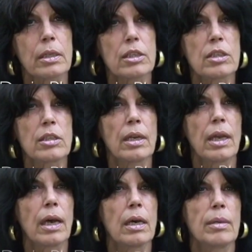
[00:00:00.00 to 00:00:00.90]
This is
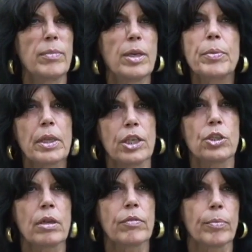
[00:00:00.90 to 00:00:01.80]
a
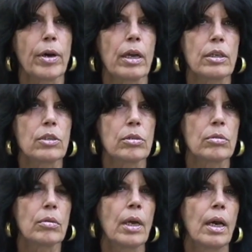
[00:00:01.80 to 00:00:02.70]
manipulation of their bodies to